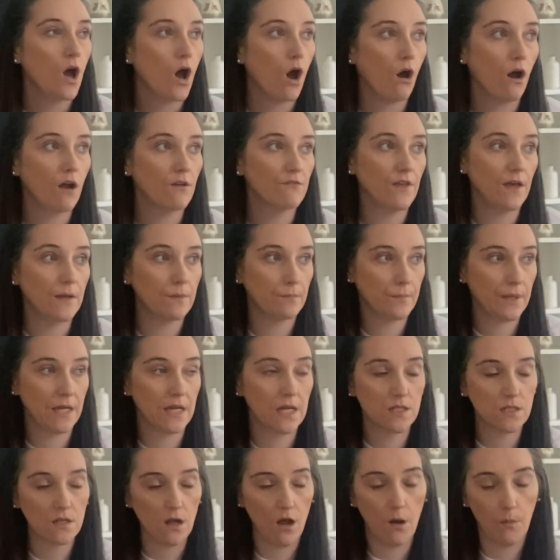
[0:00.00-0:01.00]
I then
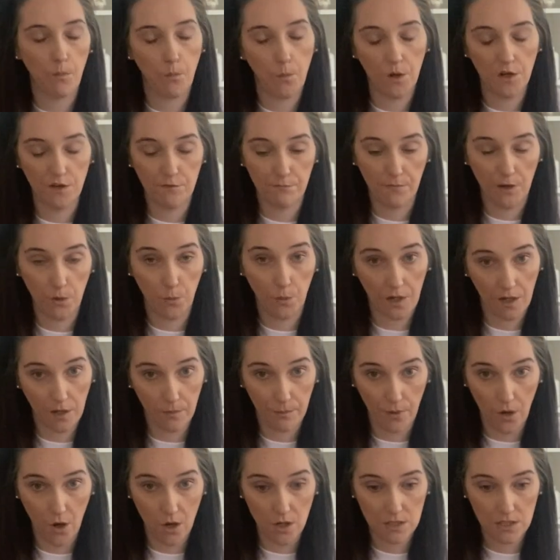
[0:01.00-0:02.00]
picked up one of my wicker
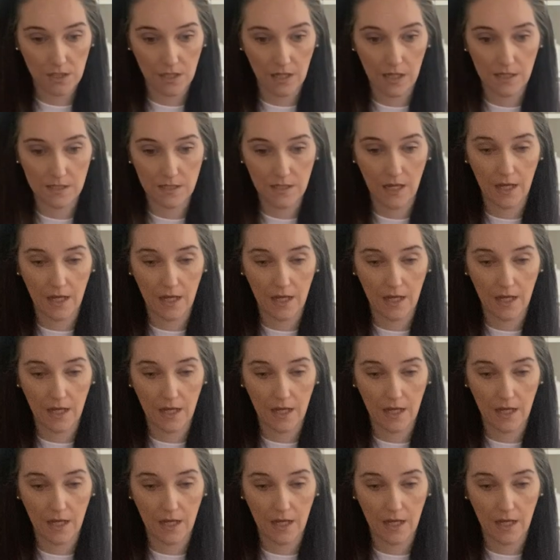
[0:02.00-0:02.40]
baskets